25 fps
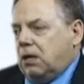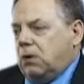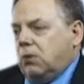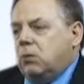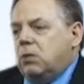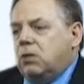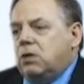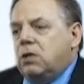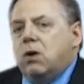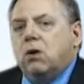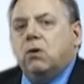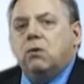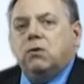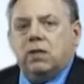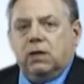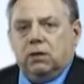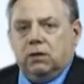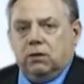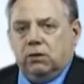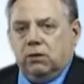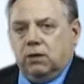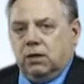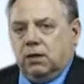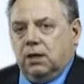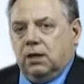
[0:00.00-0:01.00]
We know that
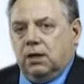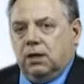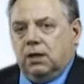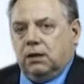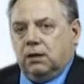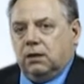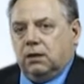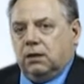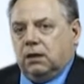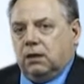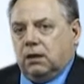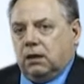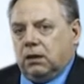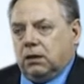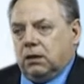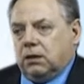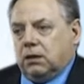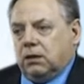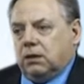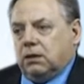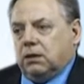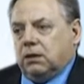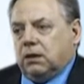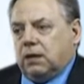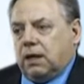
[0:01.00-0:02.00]
learning
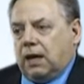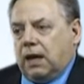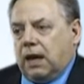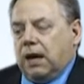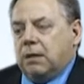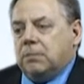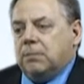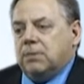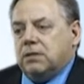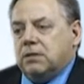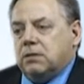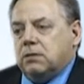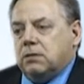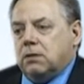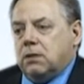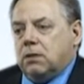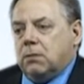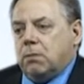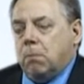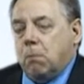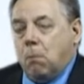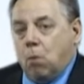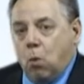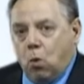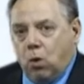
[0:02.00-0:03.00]
happens
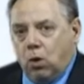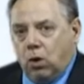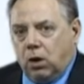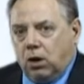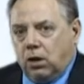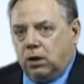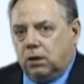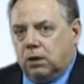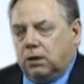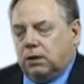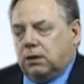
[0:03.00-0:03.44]
more